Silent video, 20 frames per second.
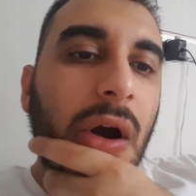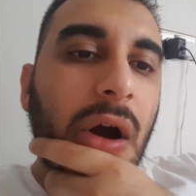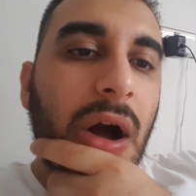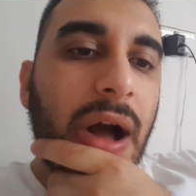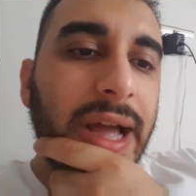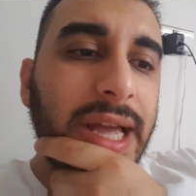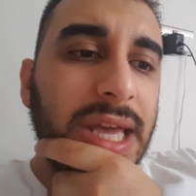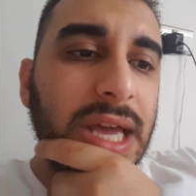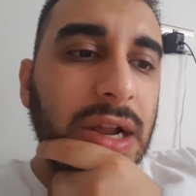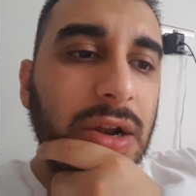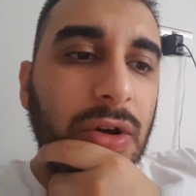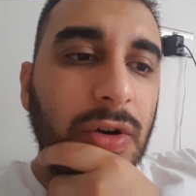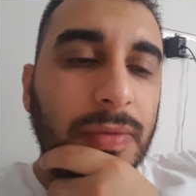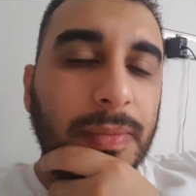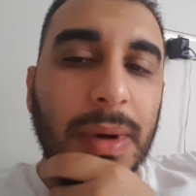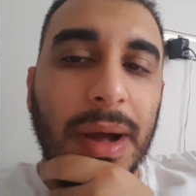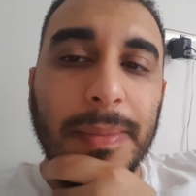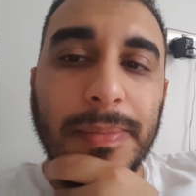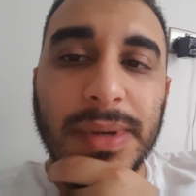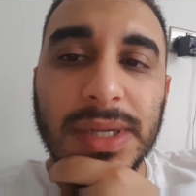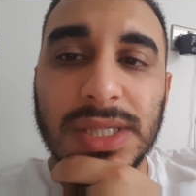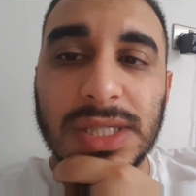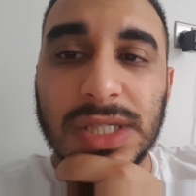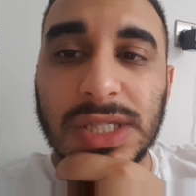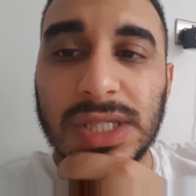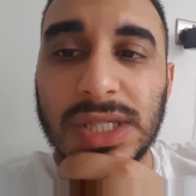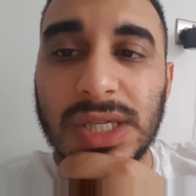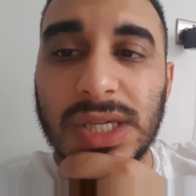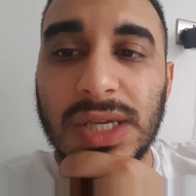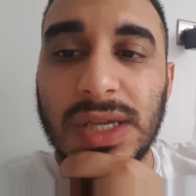I get a lot of my
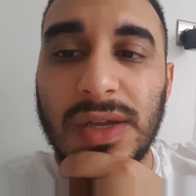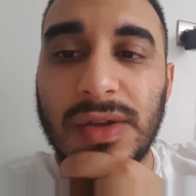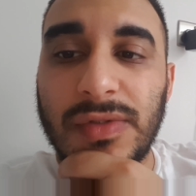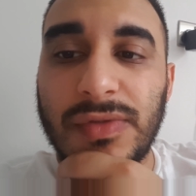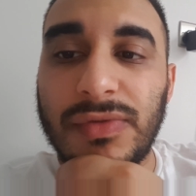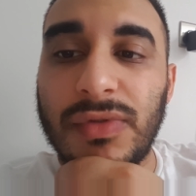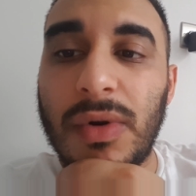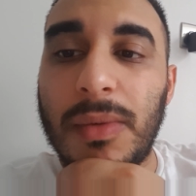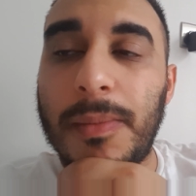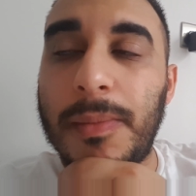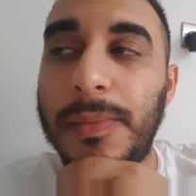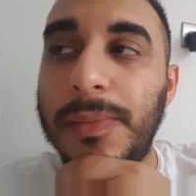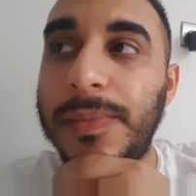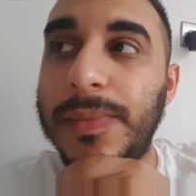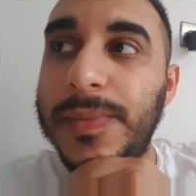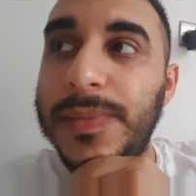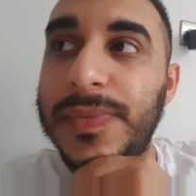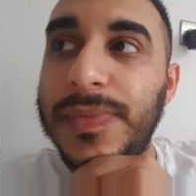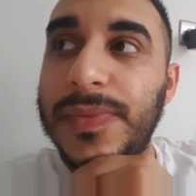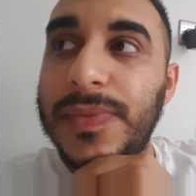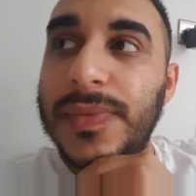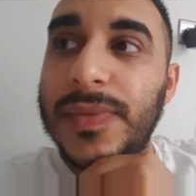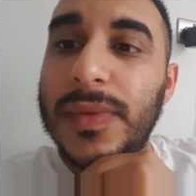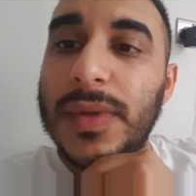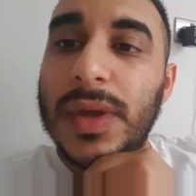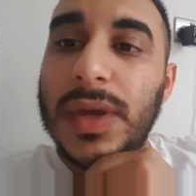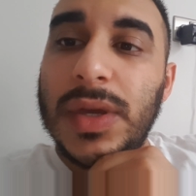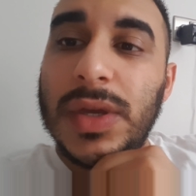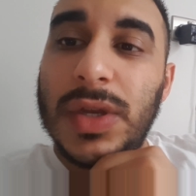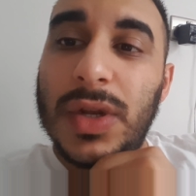business from,
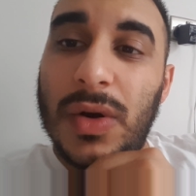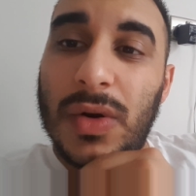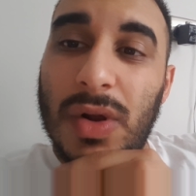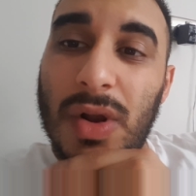you know,